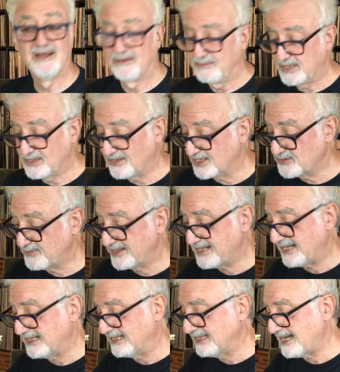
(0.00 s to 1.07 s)
Because we
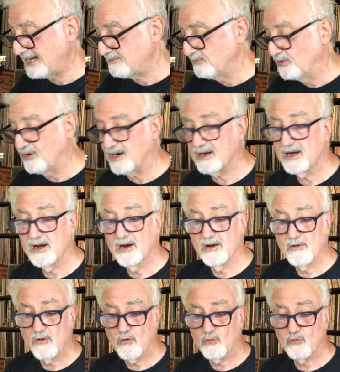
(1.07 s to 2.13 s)
got a lot more
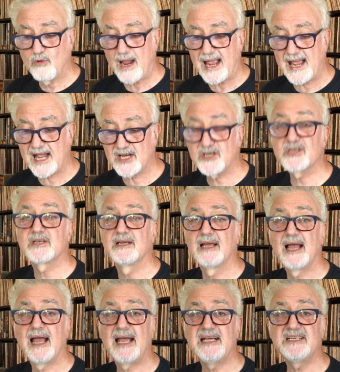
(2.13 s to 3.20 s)
rash,
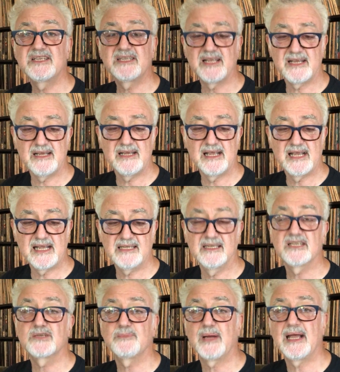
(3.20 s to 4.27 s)
hasty,
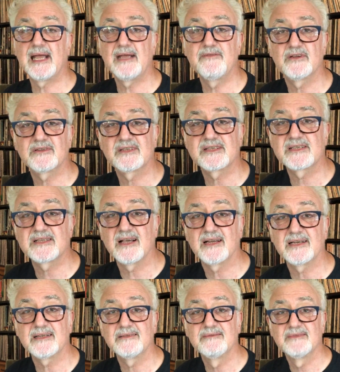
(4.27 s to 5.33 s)
heedless behavior to
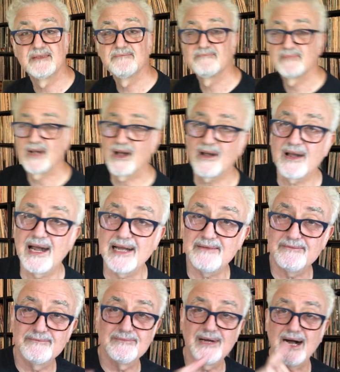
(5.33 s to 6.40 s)
study. All right,
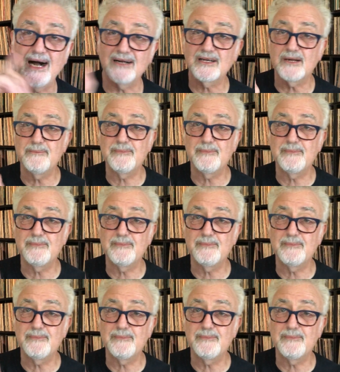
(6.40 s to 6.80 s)
I'll come